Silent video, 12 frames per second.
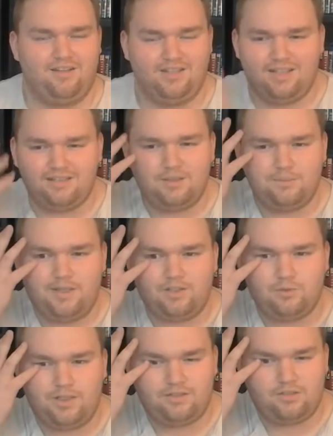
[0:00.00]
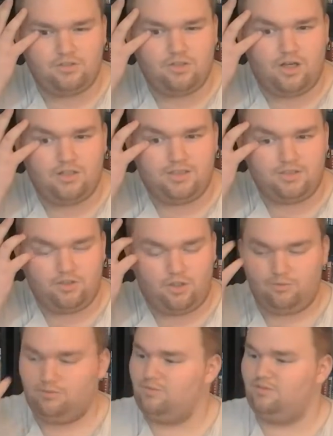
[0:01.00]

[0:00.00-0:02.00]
I think that's the best way to start this off.